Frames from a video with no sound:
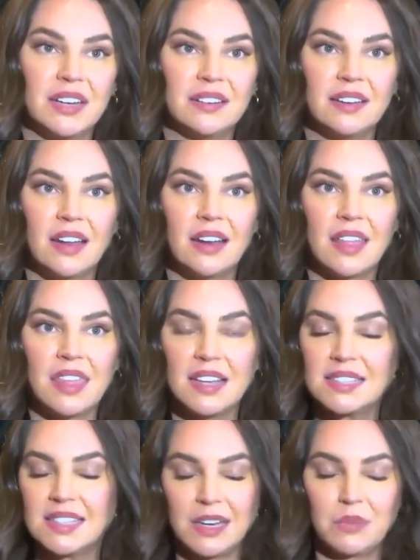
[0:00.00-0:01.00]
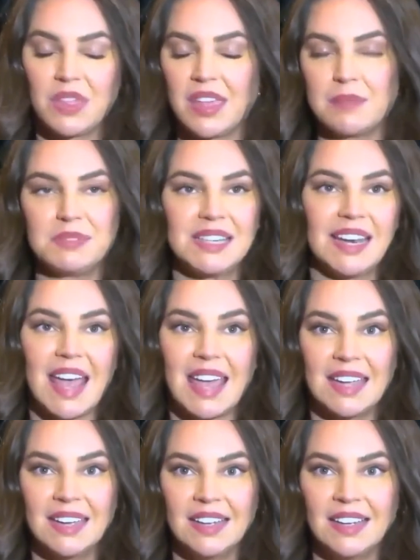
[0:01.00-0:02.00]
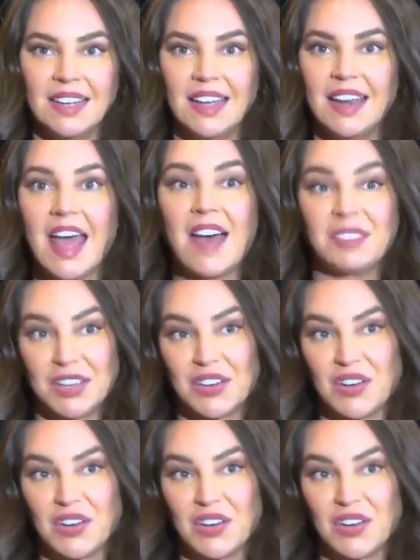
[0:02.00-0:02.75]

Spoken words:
And I think sitting with him today and having a